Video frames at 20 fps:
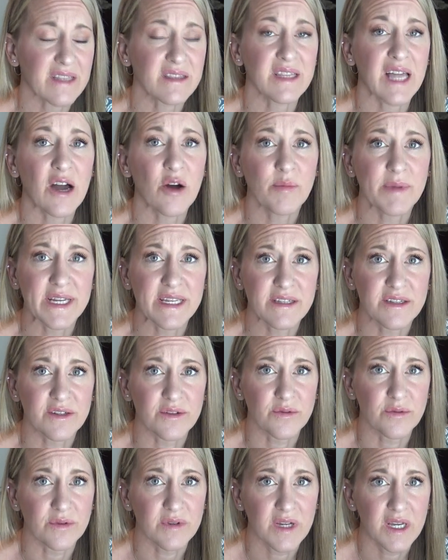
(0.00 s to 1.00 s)
allow me
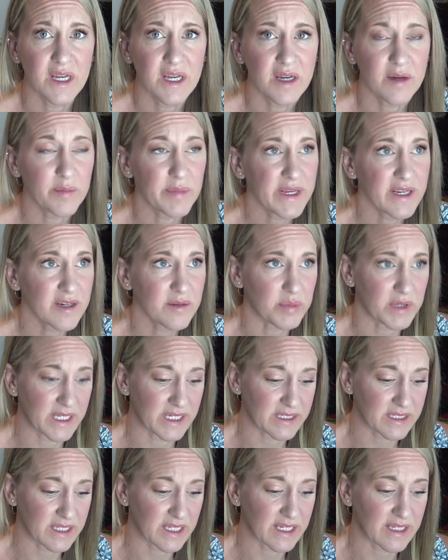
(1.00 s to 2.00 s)
to be in a
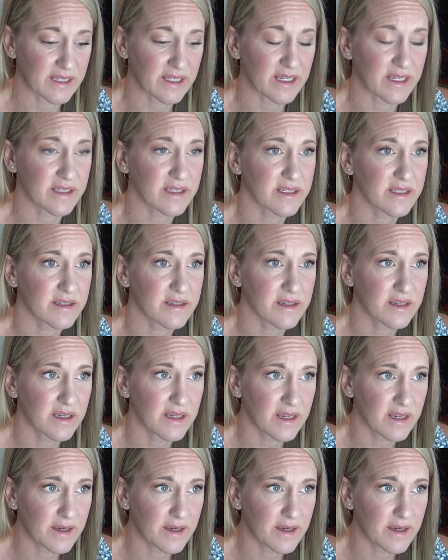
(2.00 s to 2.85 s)
place like this,